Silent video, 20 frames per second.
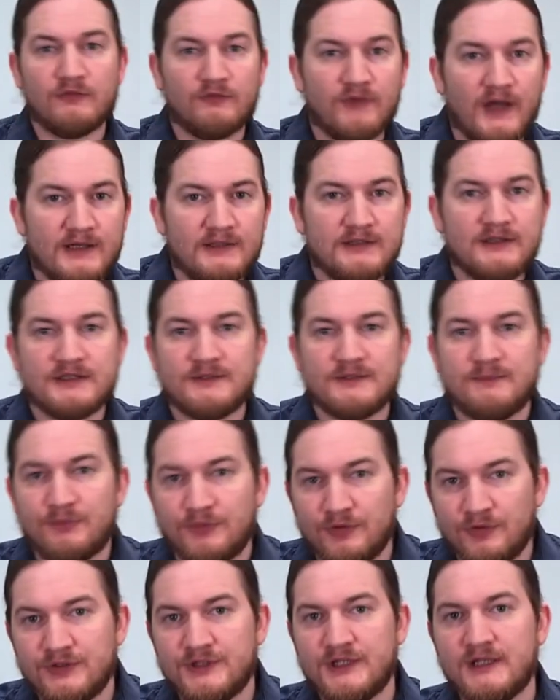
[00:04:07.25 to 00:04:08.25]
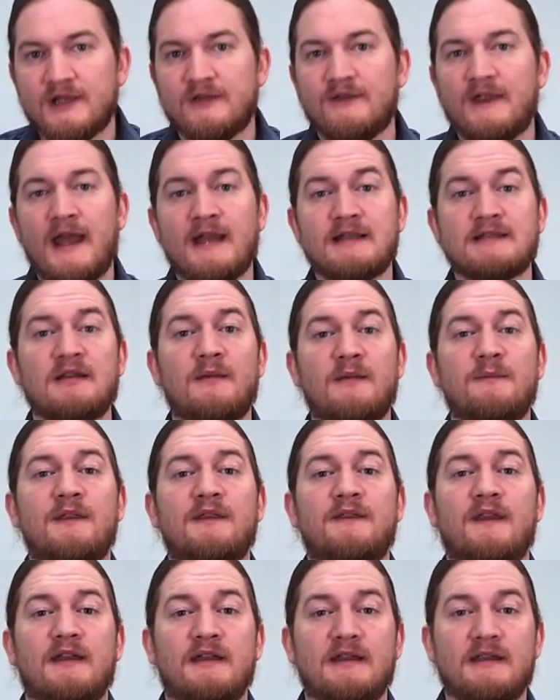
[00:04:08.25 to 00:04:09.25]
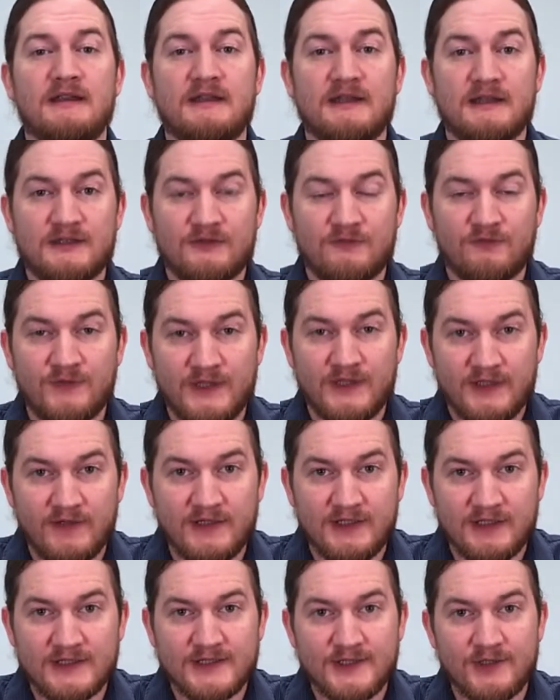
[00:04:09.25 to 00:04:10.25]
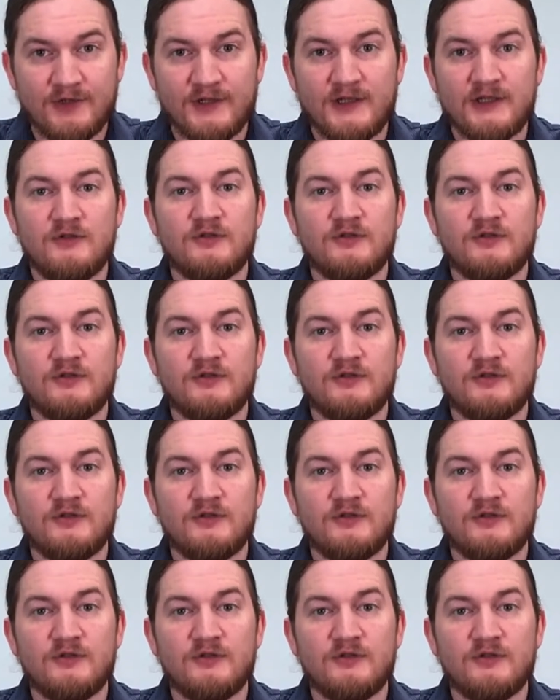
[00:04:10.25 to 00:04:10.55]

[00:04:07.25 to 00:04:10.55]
redness, bruising, that's something that is really concerning.